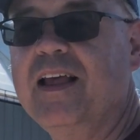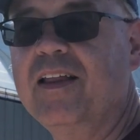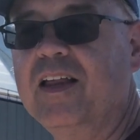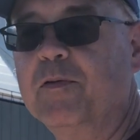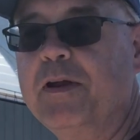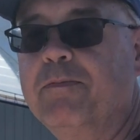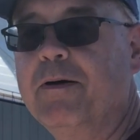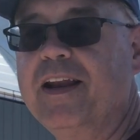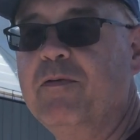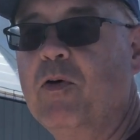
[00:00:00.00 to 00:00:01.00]
There'll be
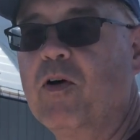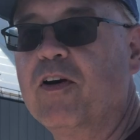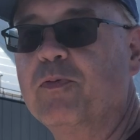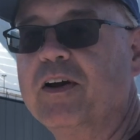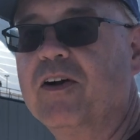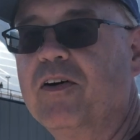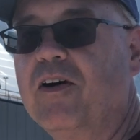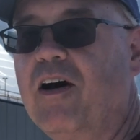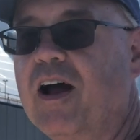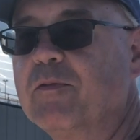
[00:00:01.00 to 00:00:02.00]
plenty more as we go
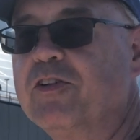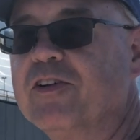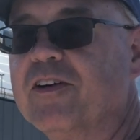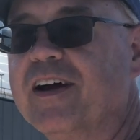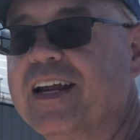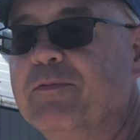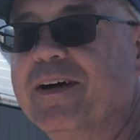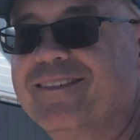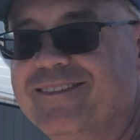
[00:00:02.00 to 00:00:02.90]
along, I'm sure, honey, but